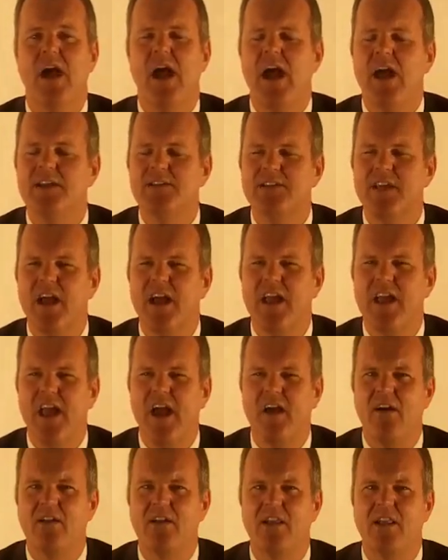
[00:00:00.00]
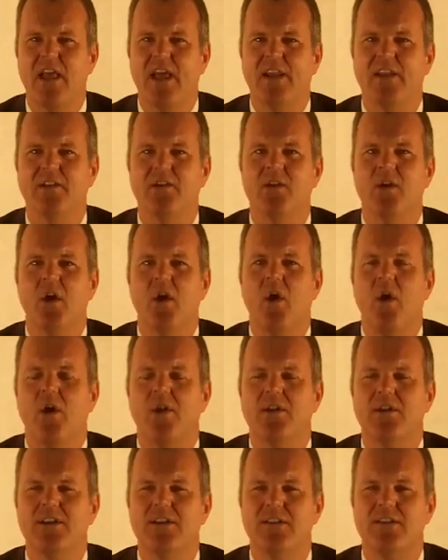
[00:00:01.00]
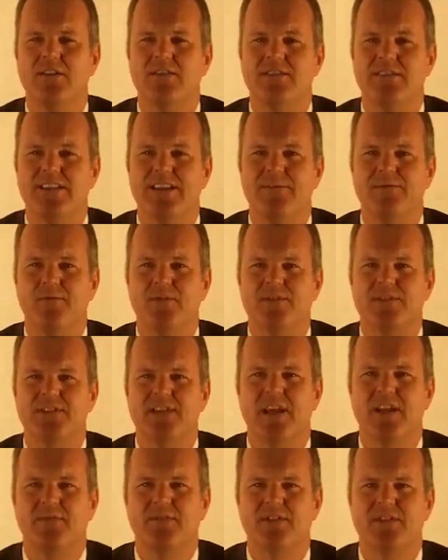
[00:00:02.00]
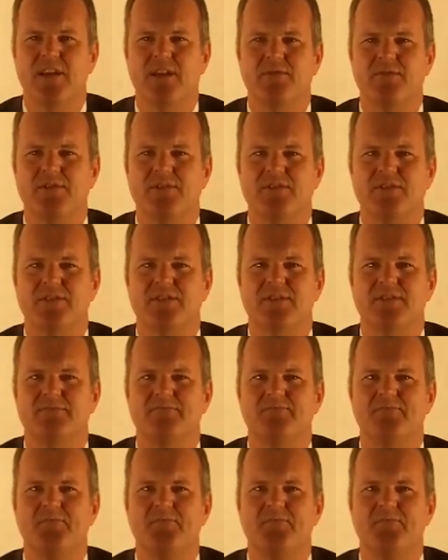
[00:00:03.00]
as they are calculated on a different set of assumptions.